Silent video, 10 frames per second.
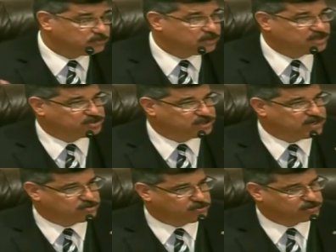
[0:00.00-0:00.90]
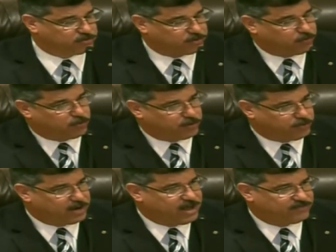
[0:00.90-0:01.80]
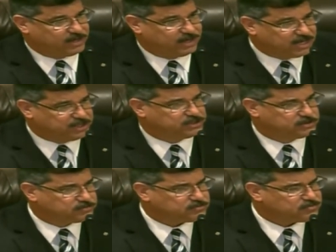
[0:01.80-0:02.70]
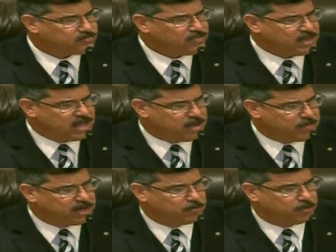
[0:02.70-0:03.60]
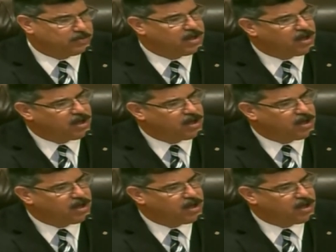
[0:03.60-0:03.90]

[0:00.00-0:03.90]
legislation or something where we would have at least a minimum